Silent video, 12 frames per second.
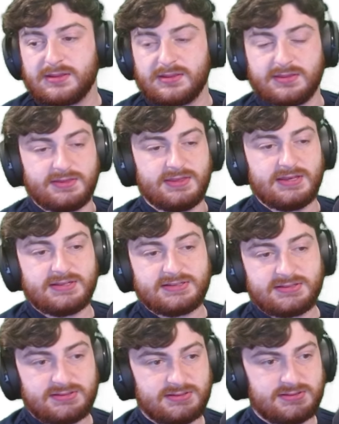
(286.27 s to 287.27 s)

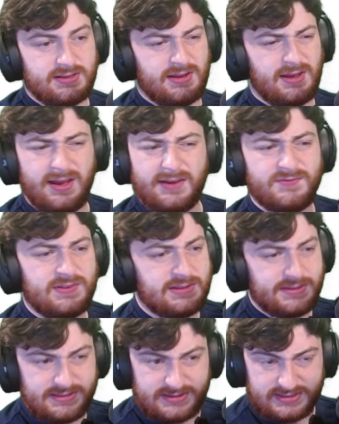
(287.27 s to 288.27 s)
This, I feel
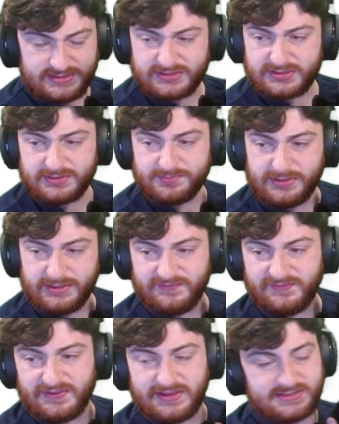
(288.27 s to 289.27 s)
like this could be
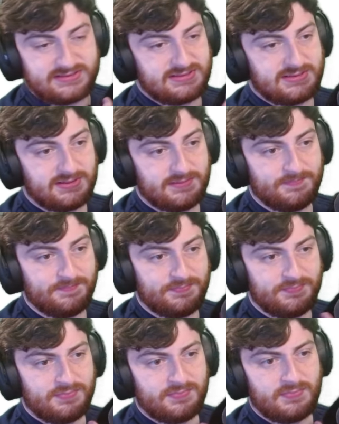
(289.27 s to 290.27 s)
fixed
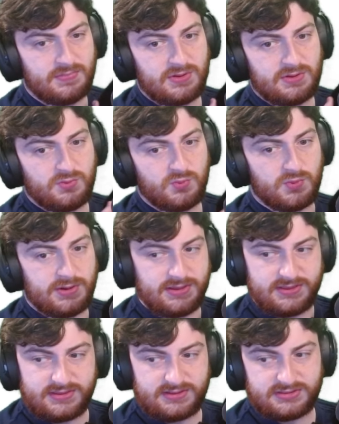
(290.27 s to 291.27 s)

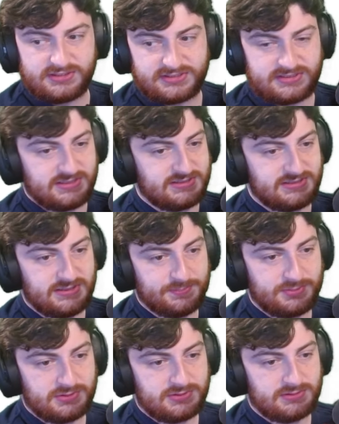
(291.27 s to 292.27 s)
with just a
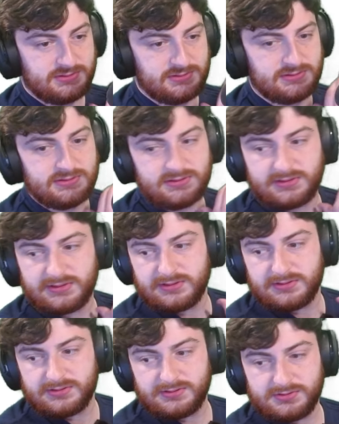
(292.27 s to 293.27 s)
simple
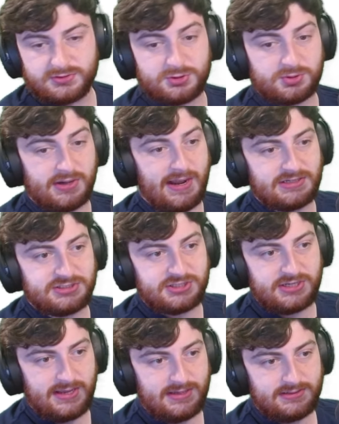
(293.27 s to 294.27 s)
drag
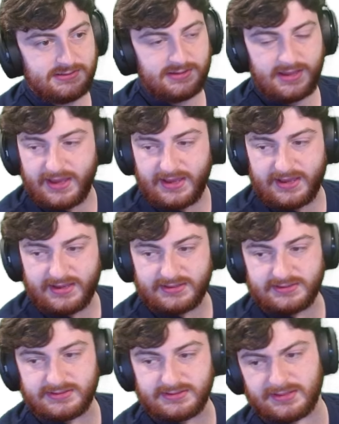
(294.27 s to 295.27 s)
chain
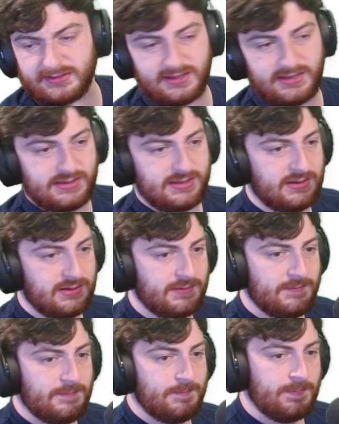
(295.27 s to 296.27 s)
and like
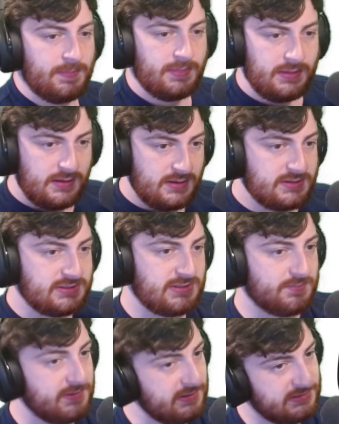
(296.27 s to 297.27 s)

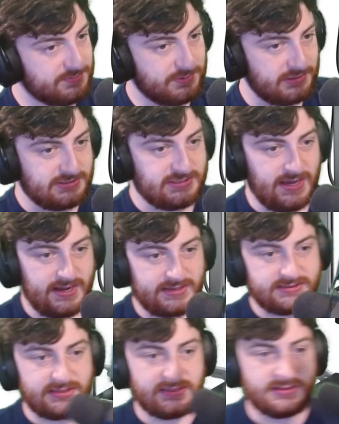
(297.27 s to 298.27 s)
something to
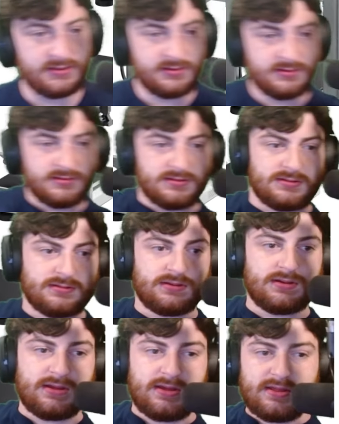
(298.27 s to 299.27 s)
protect
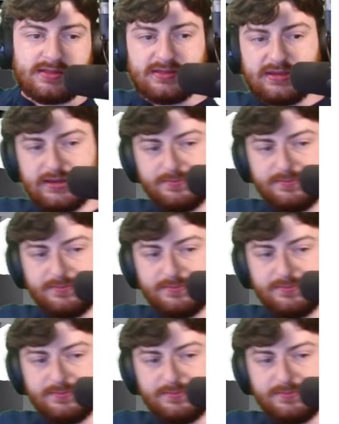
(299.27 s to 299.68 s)
the